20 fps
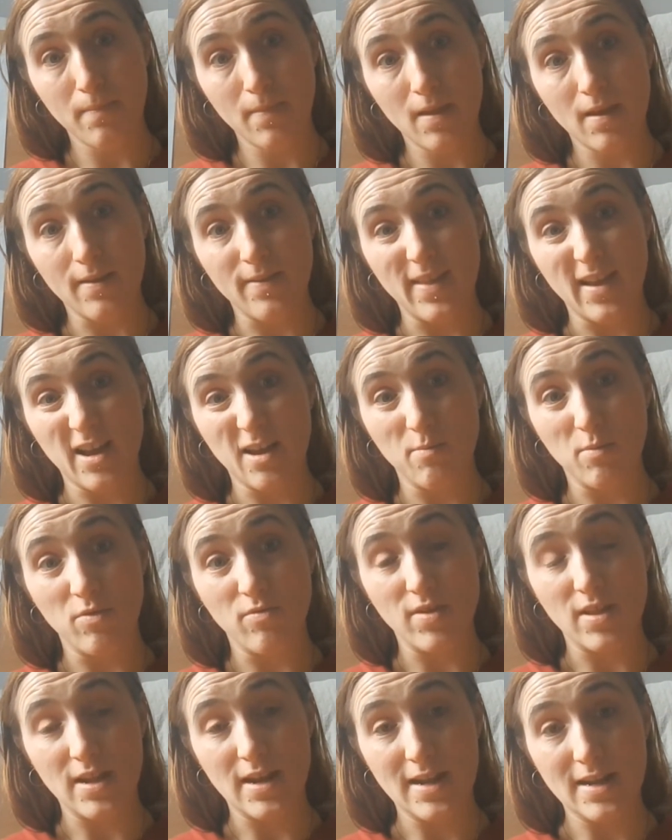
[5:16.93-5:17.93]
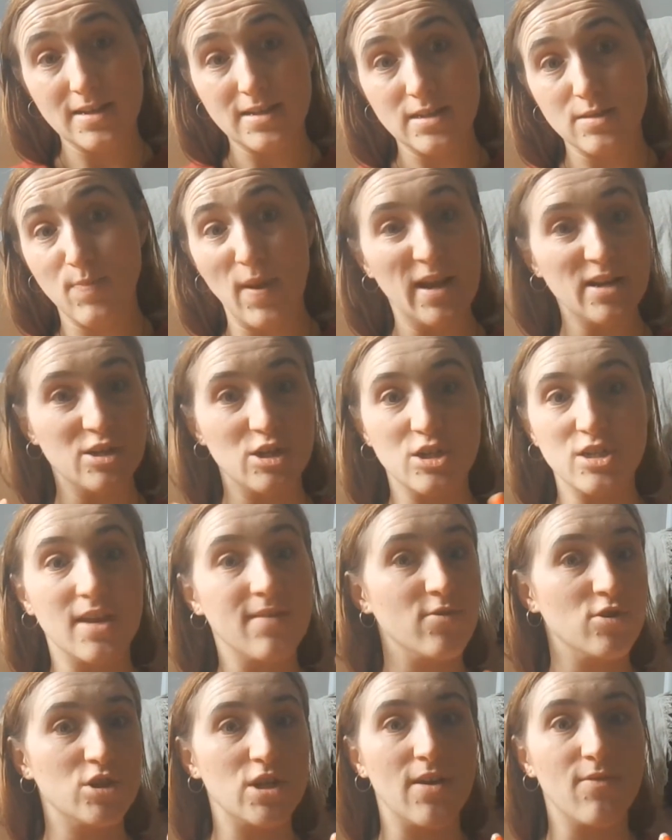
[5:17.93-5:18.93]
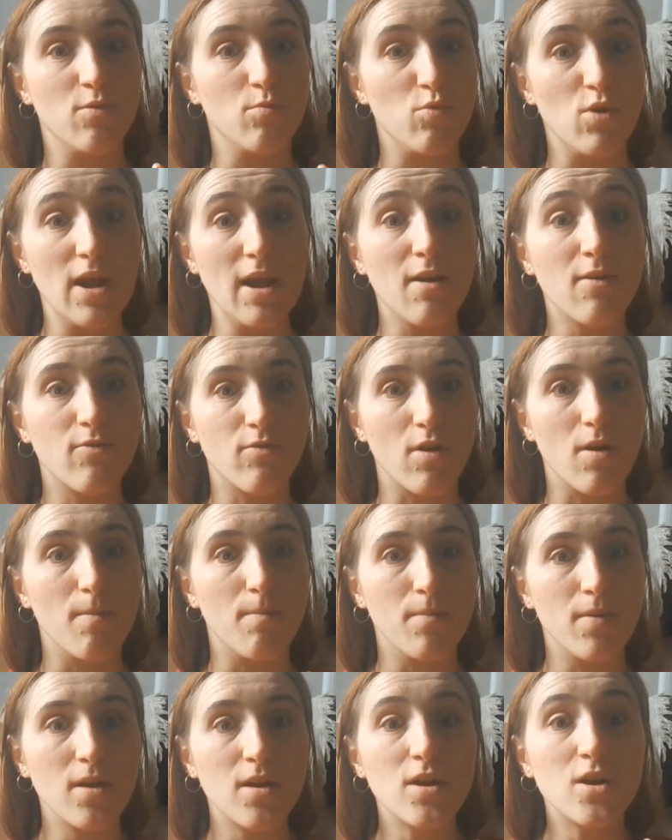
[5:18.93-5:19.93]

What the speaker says: that can be really nice, especially to give yourself a break from